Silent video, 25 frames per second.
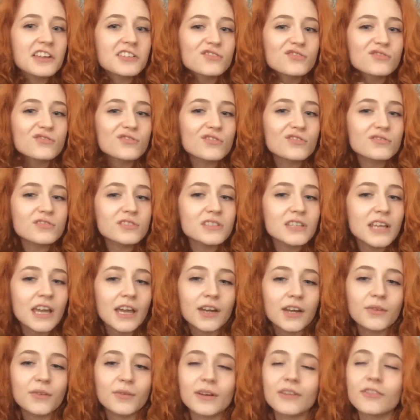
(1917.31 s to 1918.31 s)

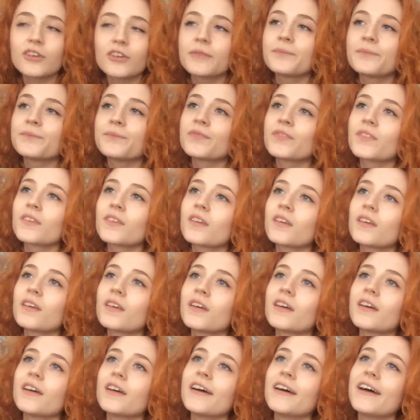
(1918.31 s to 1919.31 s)
2010 or whatever.
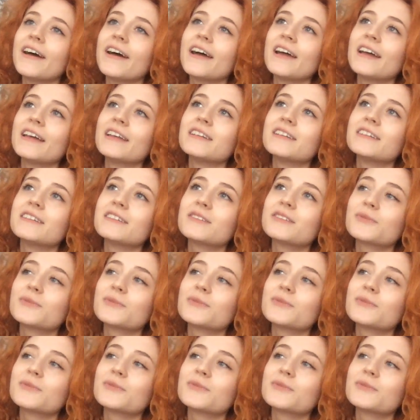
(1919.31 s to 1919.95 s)
And we